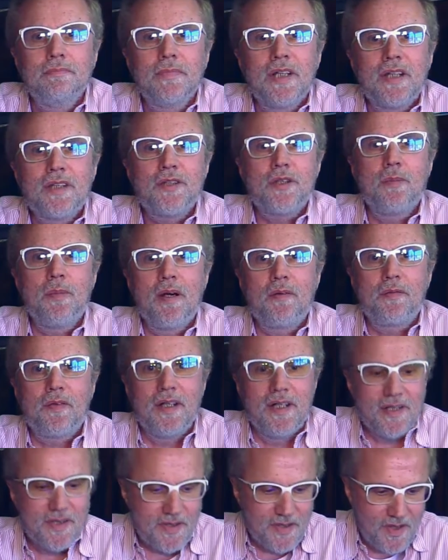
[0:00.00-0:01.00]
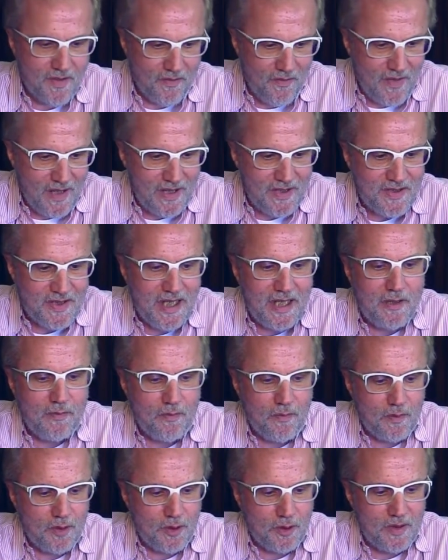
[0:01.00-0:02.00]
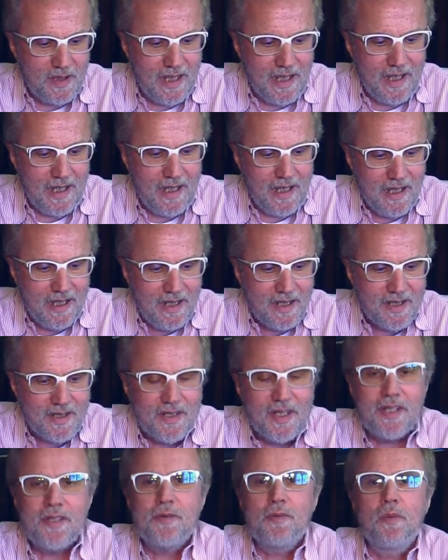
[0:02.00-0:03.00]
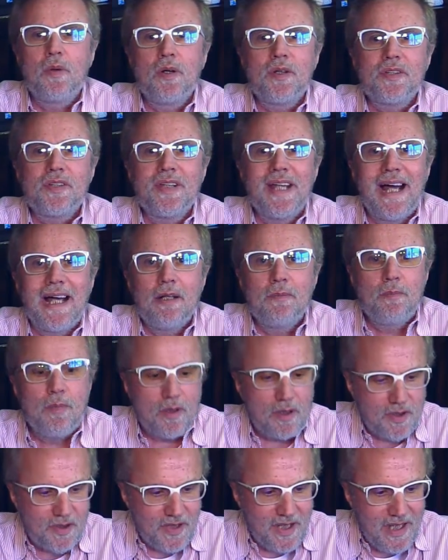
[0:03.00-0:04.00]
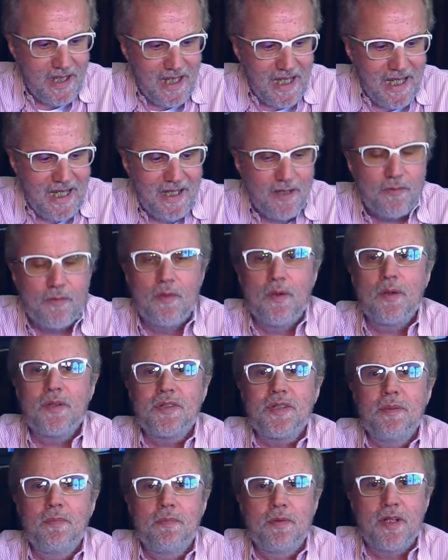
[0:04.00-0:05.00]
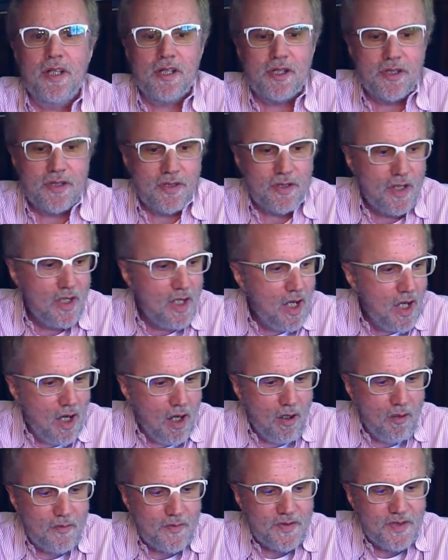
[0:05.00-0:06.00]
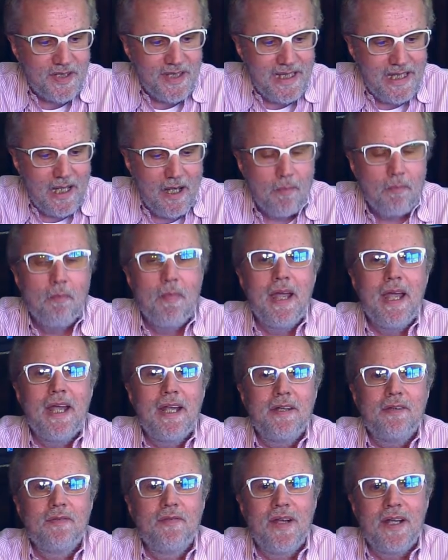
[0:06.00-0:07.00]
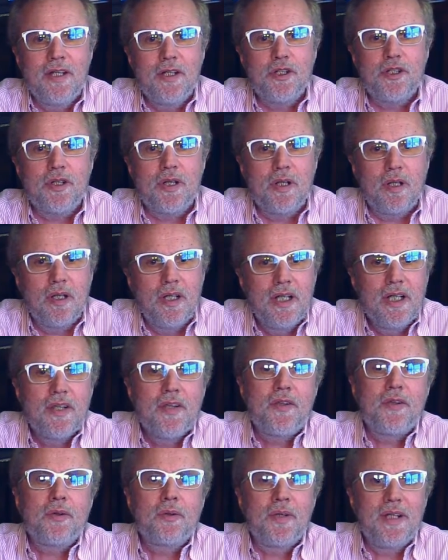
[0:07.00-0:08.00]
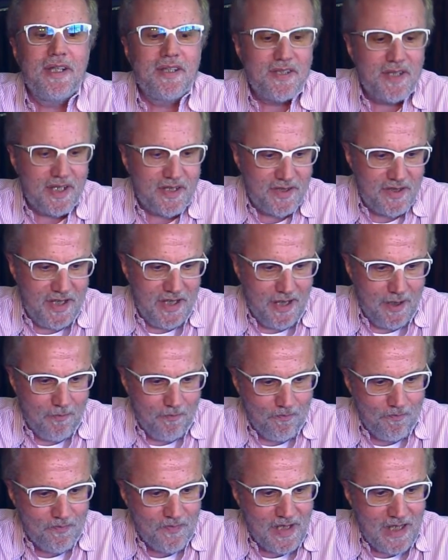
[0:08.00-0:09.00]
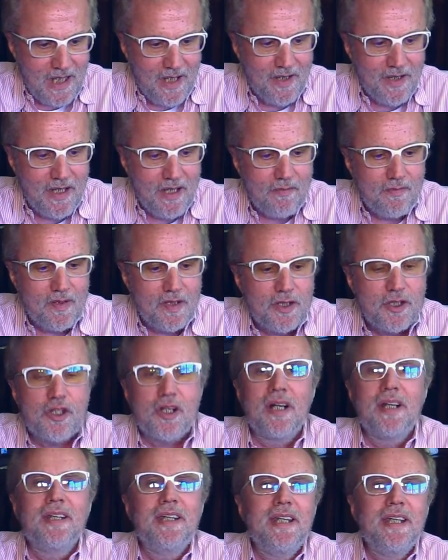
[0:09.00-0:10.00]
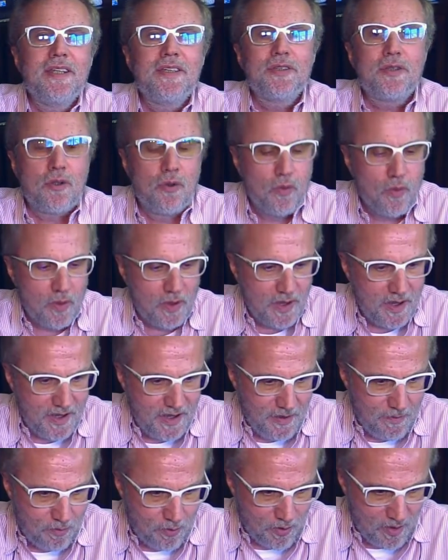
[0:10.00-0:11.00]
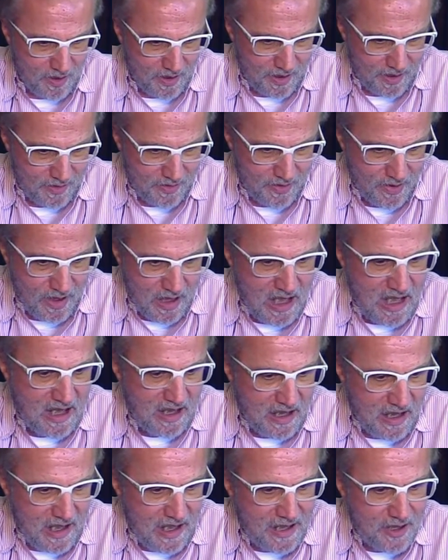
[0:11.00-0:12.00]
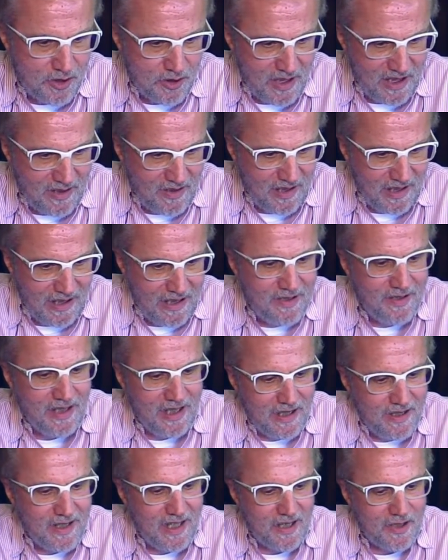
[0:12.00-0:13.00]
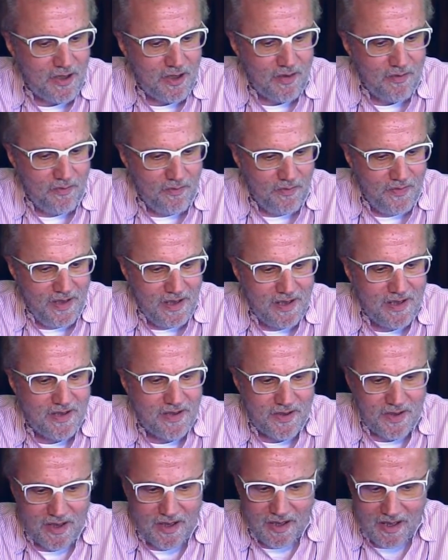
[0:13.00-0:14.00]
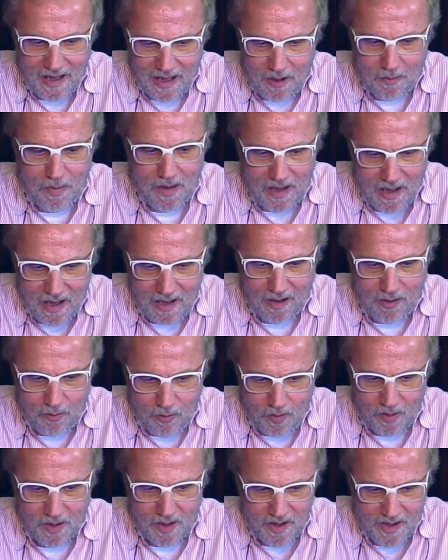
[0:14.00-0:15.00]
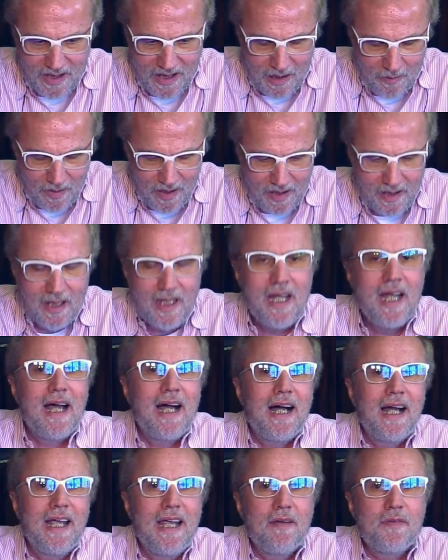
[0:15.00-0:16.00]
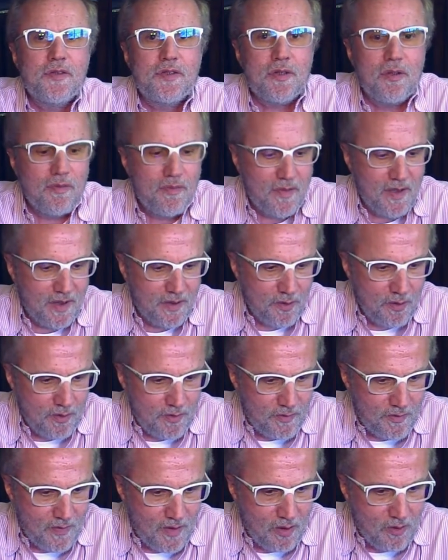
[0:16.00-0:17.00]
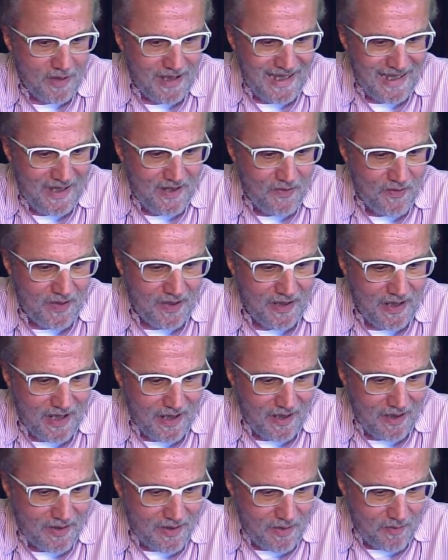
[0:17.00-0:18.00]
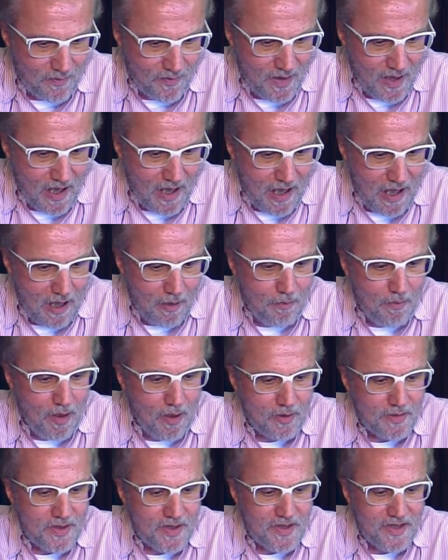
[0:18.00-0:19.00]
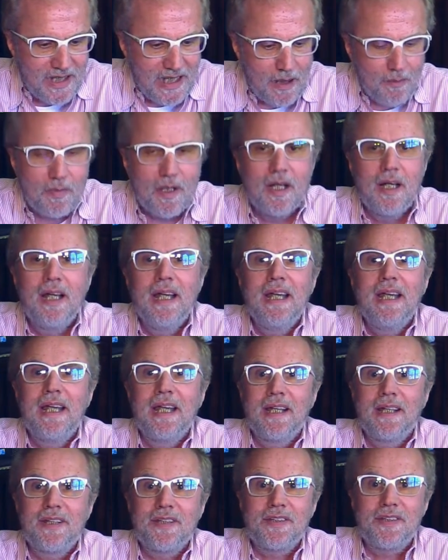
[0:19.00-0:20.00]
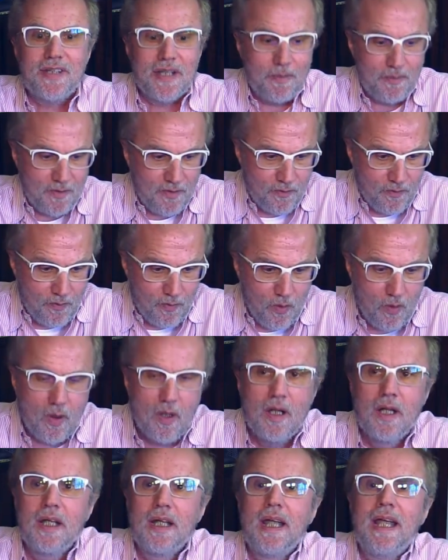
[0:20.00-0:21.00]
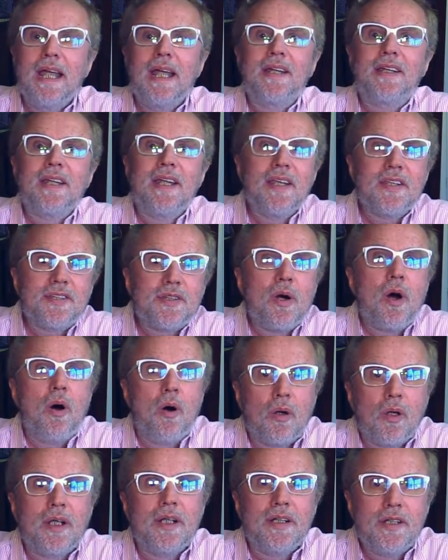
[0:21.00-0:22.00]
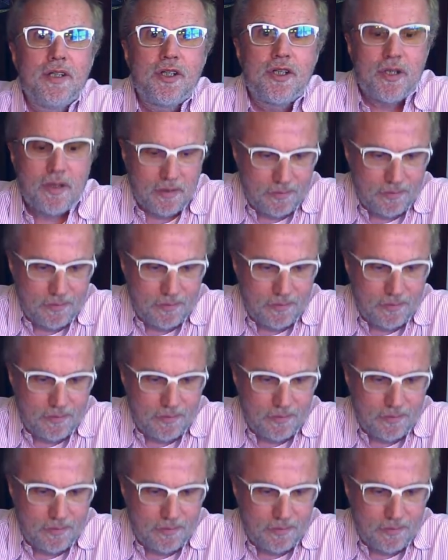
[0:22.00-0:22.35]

So my friends, that's it for today. This was the unboxing and first impression of the Madventure 360. Another Chinese quality product. Yeah, actually it actually feels a little bit like quality. I mean, I have so far not found anything negative about this camera, except for it is orange